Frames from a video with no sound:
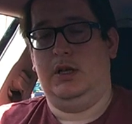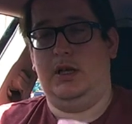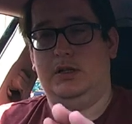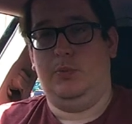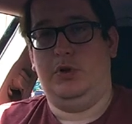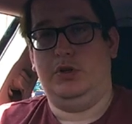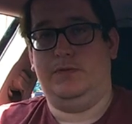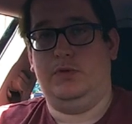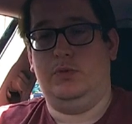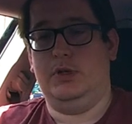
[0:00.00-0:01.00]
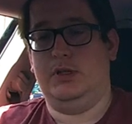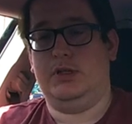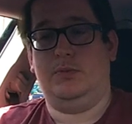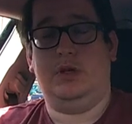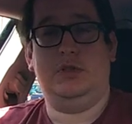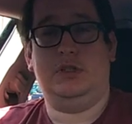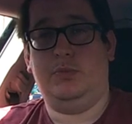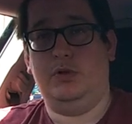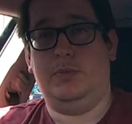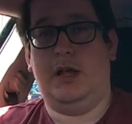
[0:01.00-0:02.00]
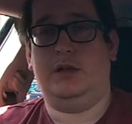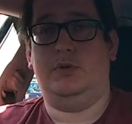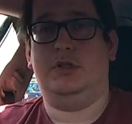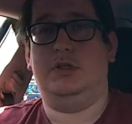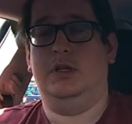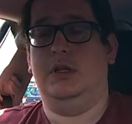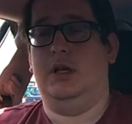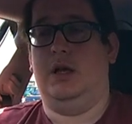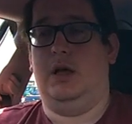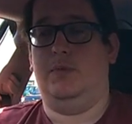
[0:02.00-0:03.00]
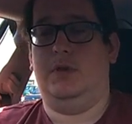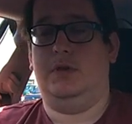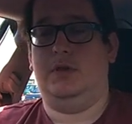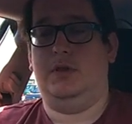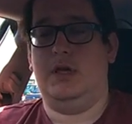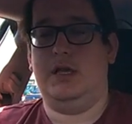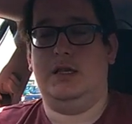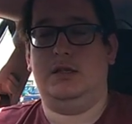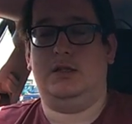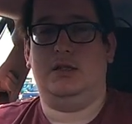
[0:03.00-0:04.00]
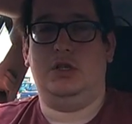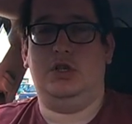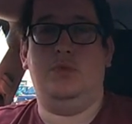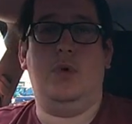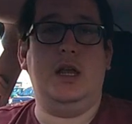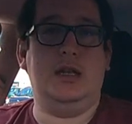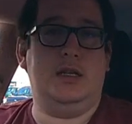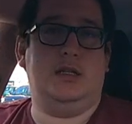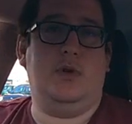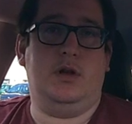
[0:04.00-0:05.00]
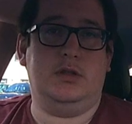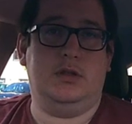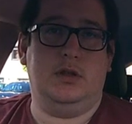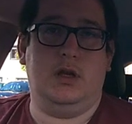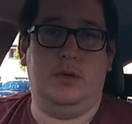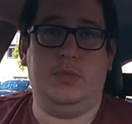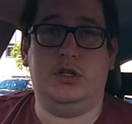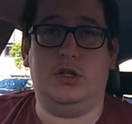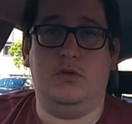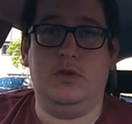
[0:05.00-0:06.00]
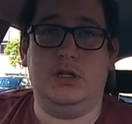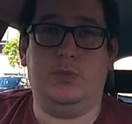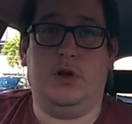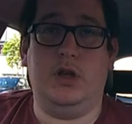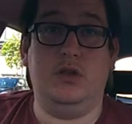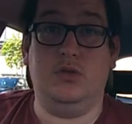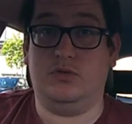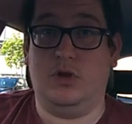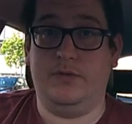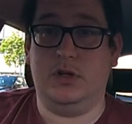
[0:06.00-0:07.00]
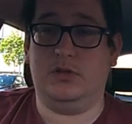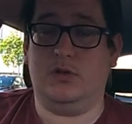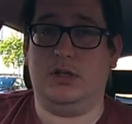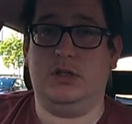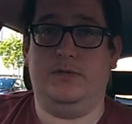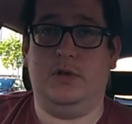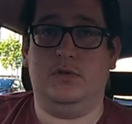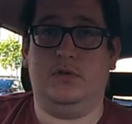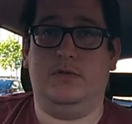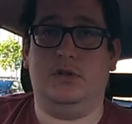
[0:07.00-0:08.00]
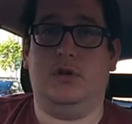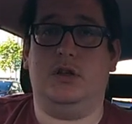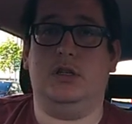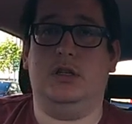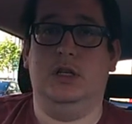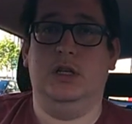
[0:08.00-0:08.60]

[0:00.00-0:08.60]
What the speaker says: it's a push forward. Sometimes it's a pull backwards. These, you may need to ask and be shown this by your driving instructor, if you have a driving instructor,